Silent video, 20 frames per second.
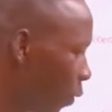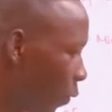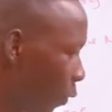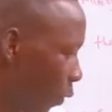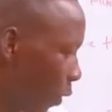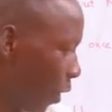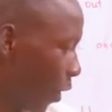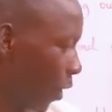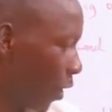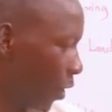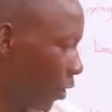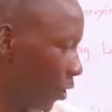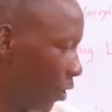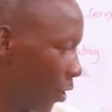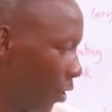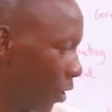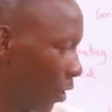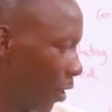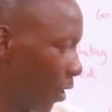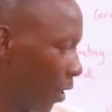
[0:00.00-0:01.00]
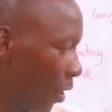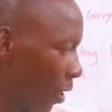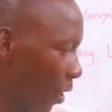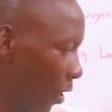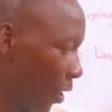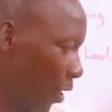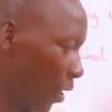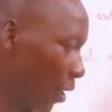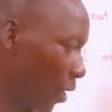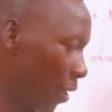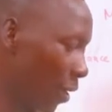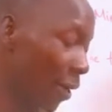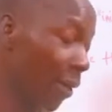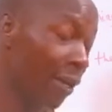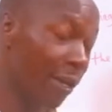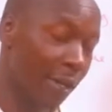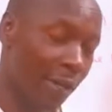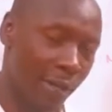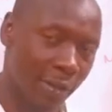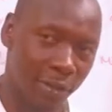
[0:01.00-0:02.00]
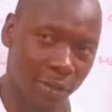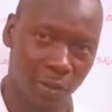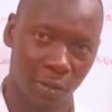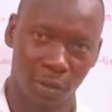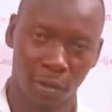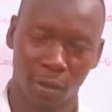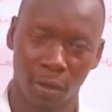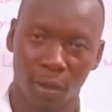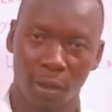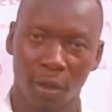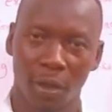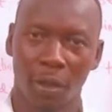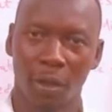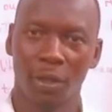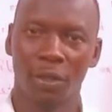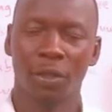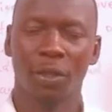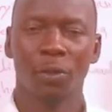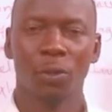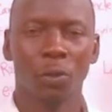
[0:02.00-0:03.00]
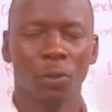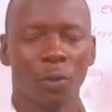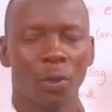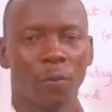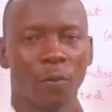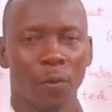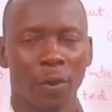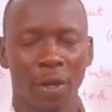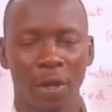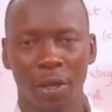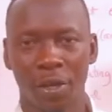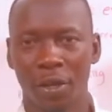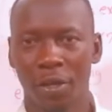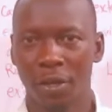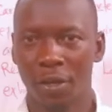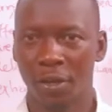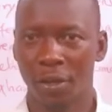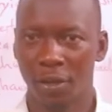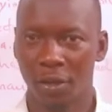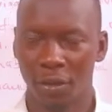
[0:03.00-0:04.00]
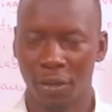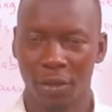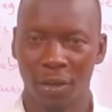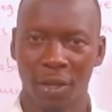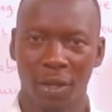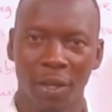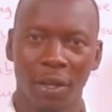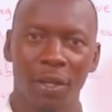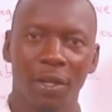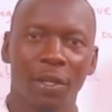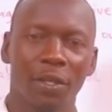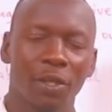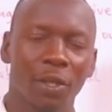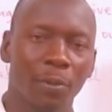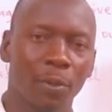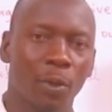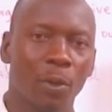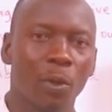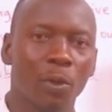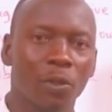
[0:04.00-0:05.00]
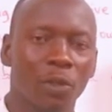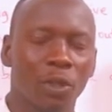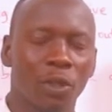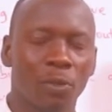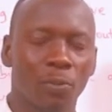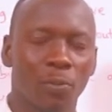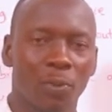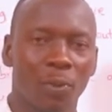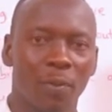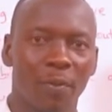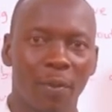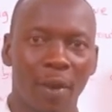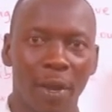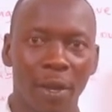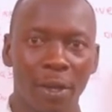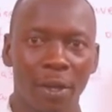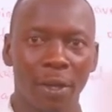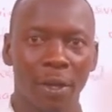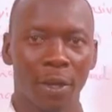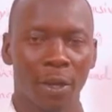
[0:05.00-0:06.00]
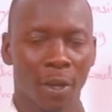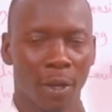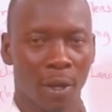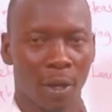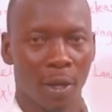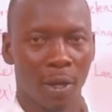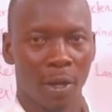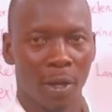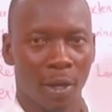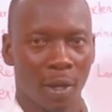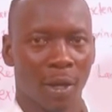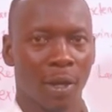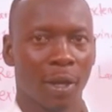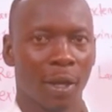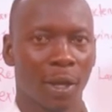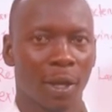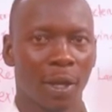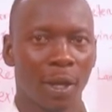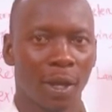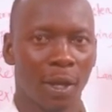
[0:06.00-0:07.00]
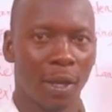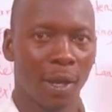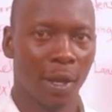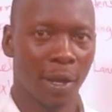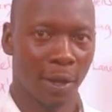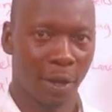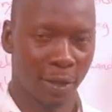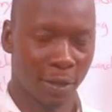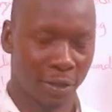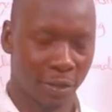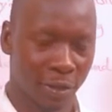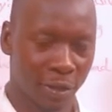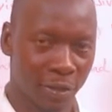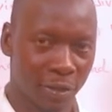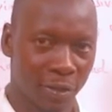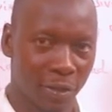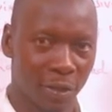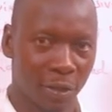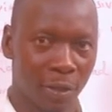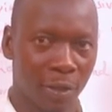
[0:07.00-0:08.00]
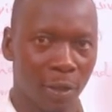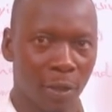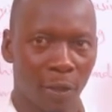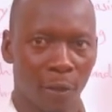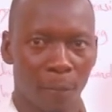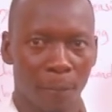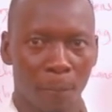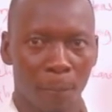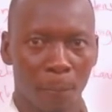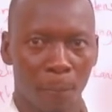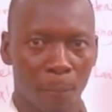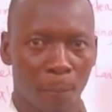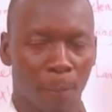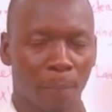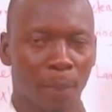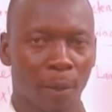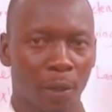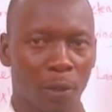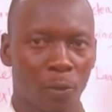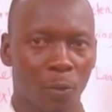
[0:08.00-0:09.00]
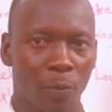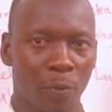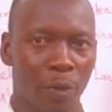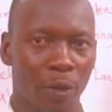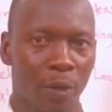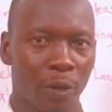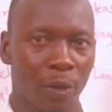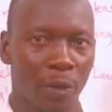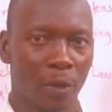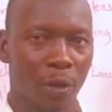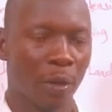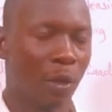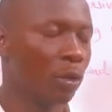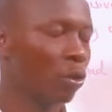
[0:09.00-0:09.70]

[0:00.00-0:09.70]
of energy in the industry. It's a source of energy in the industry because it provides electricity to be